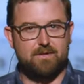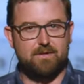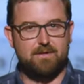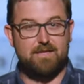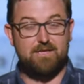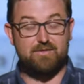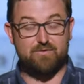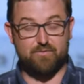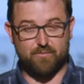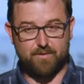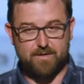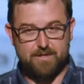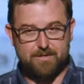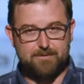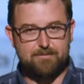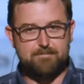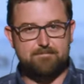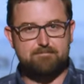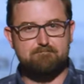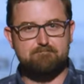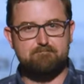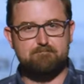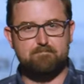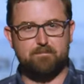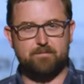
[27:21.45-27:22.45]
he's real
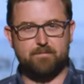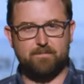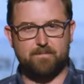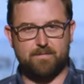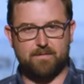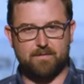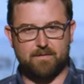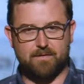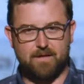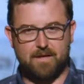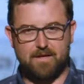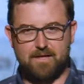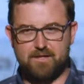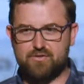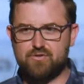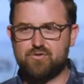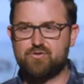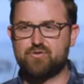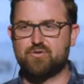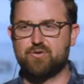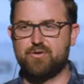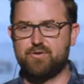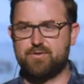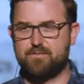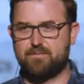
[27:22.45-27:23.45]
and it's
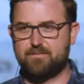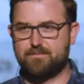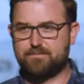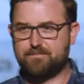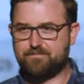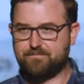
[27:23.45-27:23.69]
true.